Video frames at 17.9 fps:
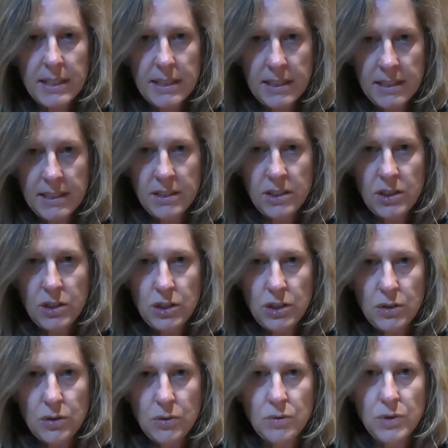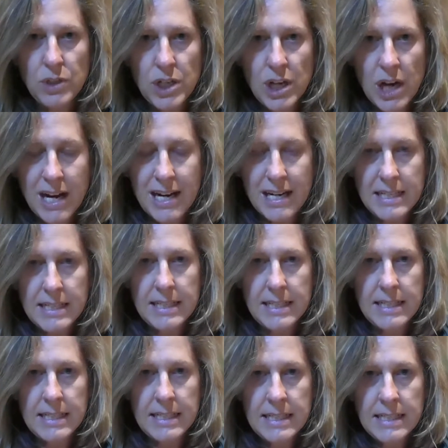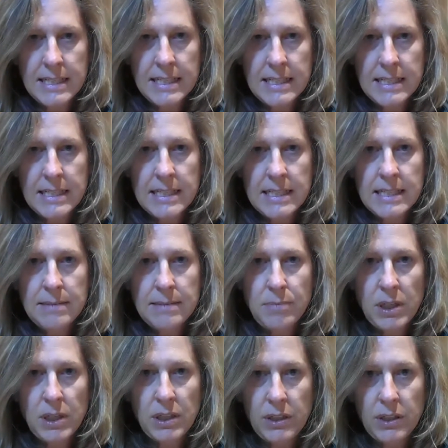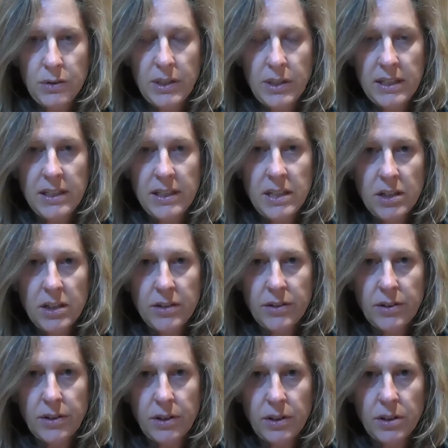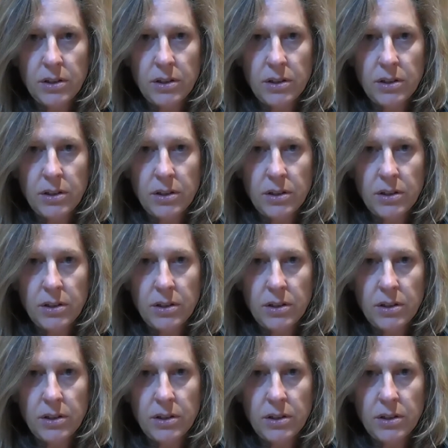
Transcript: into not polluting the earth.